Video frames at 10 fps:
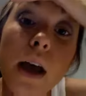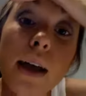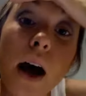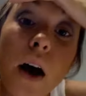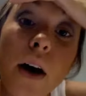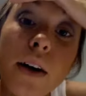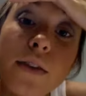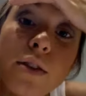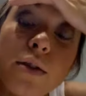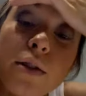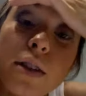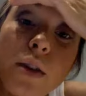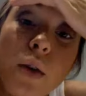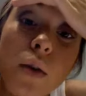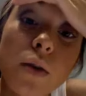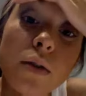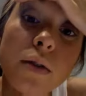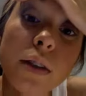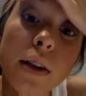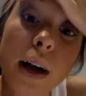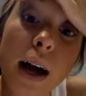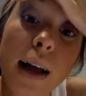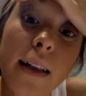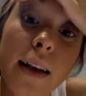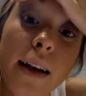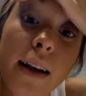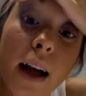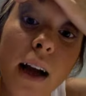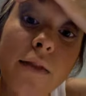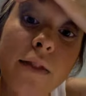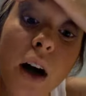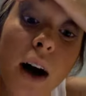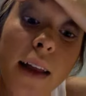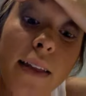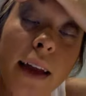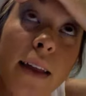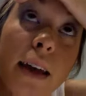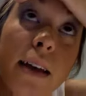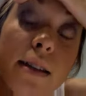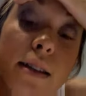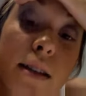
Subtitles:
Now all you have to do is just hold your eyelid kind of taut like this.